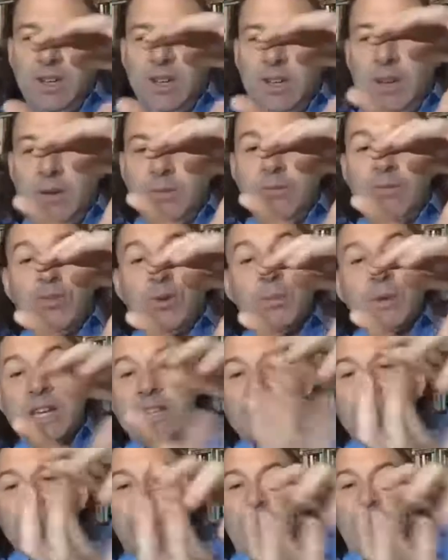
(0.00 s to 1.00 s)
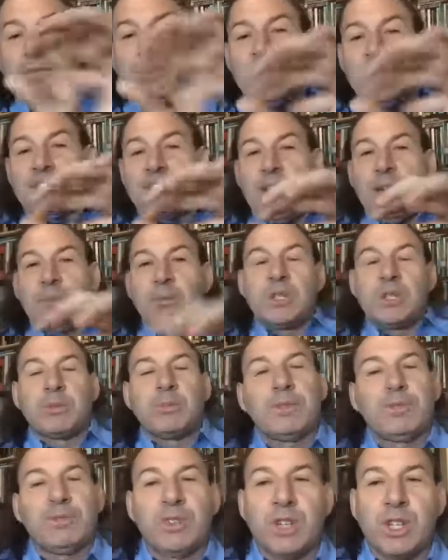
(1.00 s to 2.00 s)
And for me, it's a breakfast sandwich,
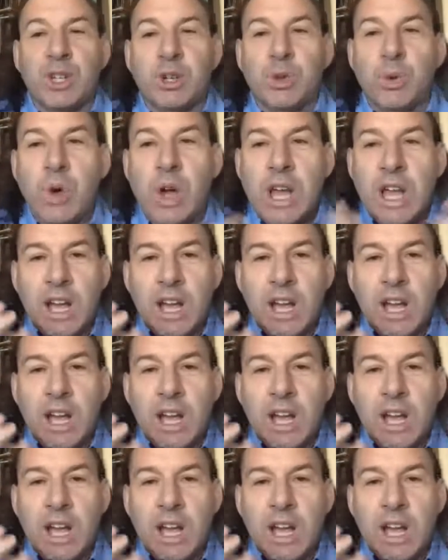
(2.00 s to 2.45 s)
but for you,